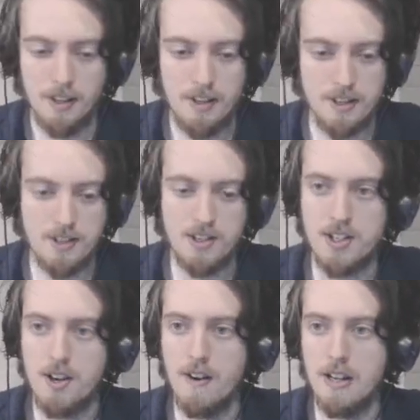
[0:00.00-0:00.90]
This
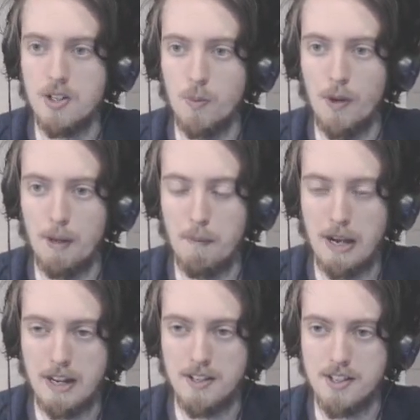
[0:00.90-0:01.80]
decides what the
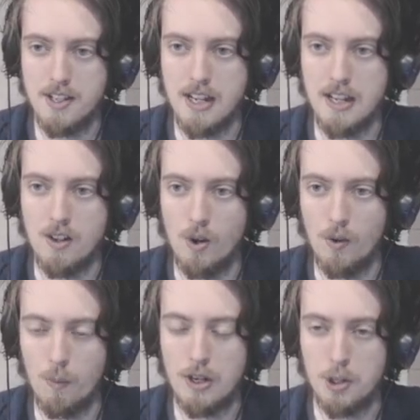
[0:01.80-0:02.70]
players see
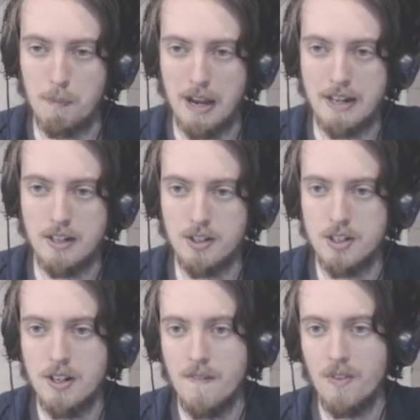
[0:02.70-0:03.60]
on which
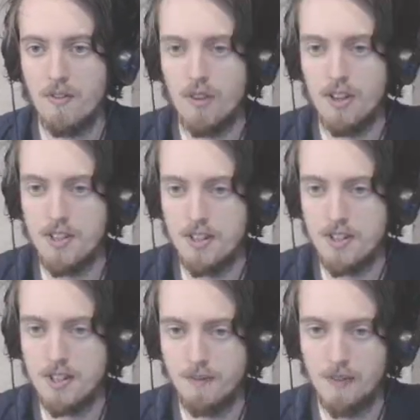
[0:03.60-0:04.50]
page. For
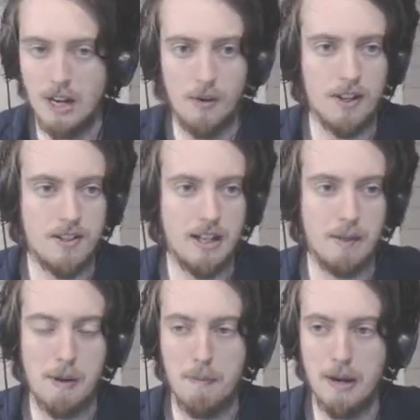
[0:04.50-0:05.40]
instance, I want to take
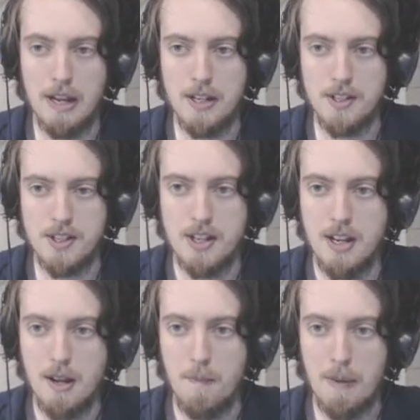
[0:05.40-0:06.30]
my players
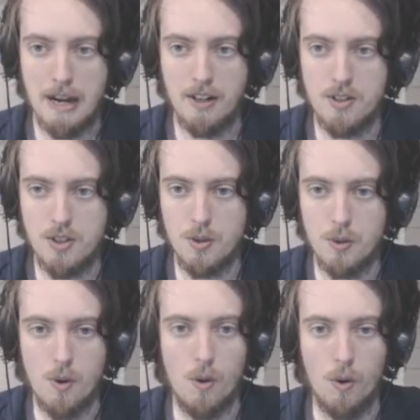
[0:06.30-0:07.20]
back
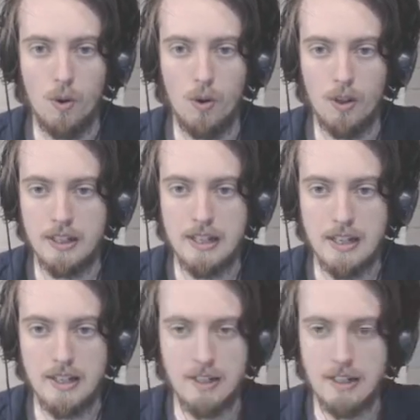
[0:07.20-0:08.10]
to
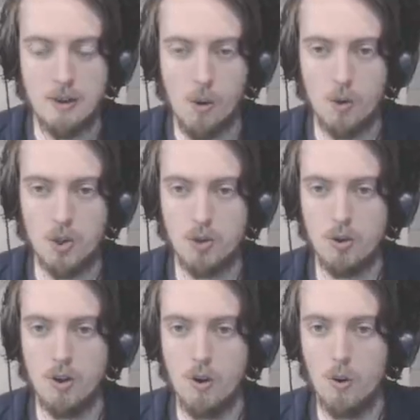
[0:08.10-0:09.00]
the Orc
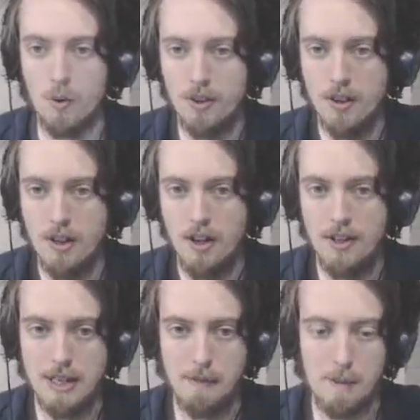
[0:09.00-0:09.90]
Stronghold.
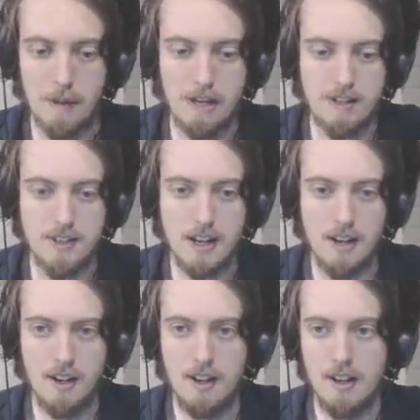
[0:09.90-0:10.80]
Take my players there,